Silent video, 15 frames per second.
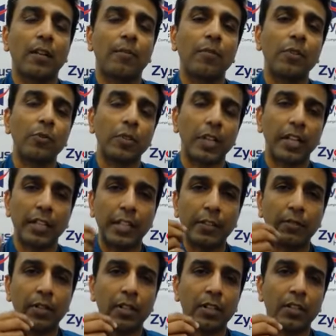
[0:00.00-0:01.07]
you can
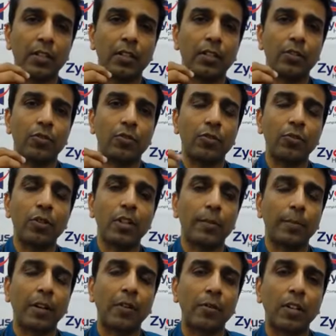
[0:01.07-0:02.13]
give a
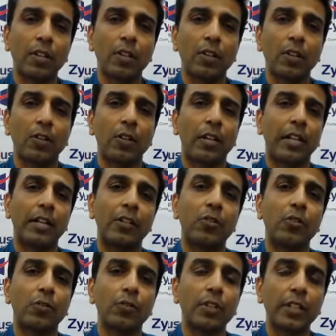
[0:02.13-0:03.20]
sugar powder and
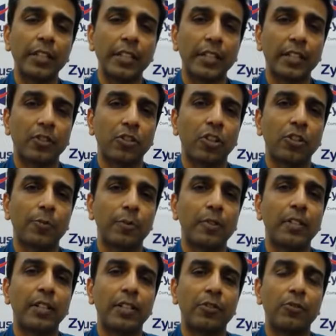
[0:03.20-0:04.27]
go to the nearest
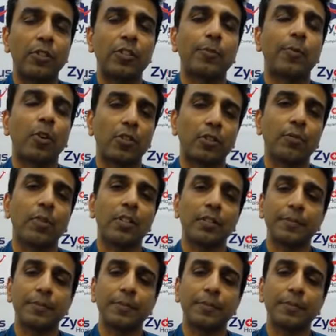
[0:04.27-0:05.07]
hospital as soon as possible.